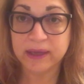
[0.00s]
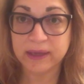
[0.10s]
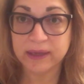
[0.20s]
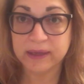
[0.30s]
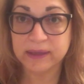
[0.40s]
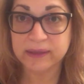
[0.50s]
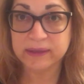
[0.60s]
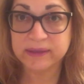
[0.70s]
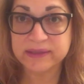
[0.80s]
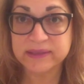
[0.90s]

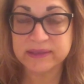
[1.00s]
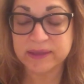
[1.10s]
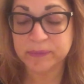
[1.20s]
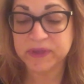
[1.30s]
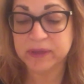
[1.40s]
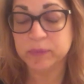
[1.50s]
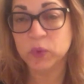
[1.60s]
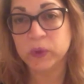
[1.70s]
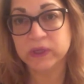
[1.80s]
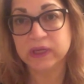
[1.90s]
and this is something
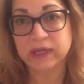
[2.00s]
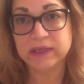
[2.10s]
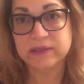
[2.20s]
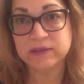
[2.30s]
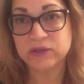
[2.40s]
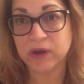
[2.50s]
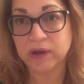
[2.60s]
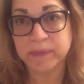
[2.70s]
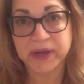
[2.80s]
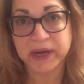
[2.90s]
important I need to
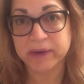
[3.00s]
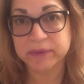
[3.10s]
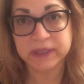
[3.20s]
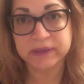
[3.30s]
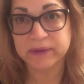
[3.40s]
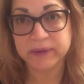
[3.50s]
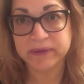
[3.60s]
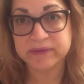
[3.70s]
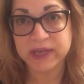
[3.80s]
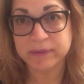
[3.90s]
talk about. I really don't
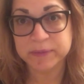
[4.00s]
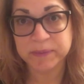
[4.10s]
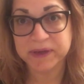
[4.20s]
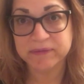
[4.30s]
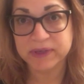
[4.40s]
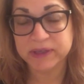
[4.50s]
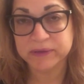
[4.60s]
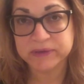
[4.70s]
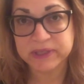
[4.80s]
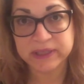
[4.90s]
have time to make
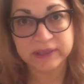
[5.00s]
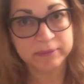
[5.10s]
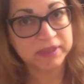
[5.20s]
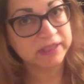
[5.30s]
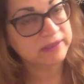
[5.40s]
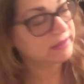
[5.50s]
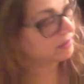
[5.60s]
videos lately because